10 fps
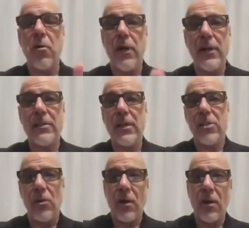them already
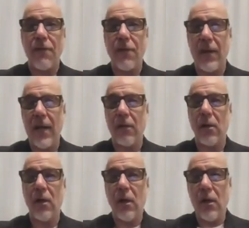sets you on a different
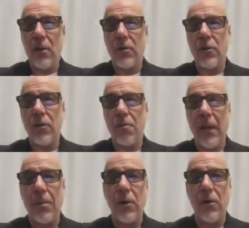level to
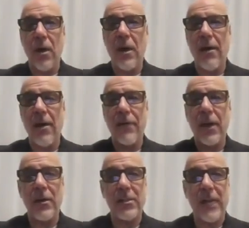people who don't have an
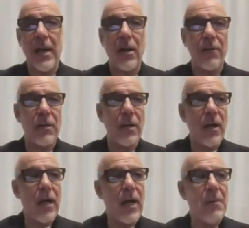understanding of it.
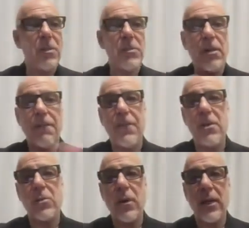Um, so, so the
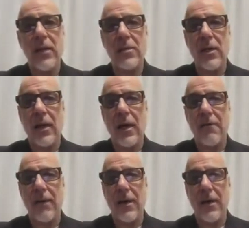first one is a kind
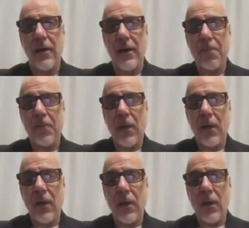of a
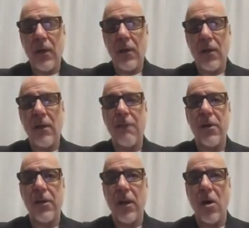The,
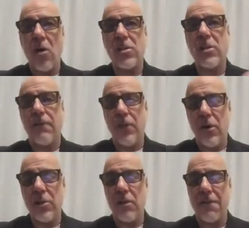the loss
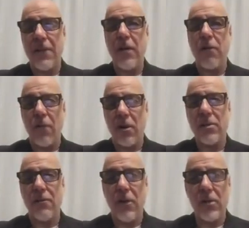aversion, the fear of
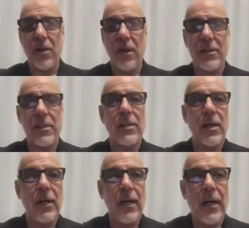loss aversion. And this is
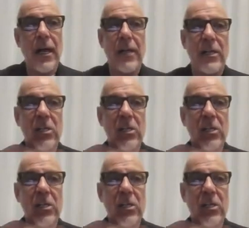a, a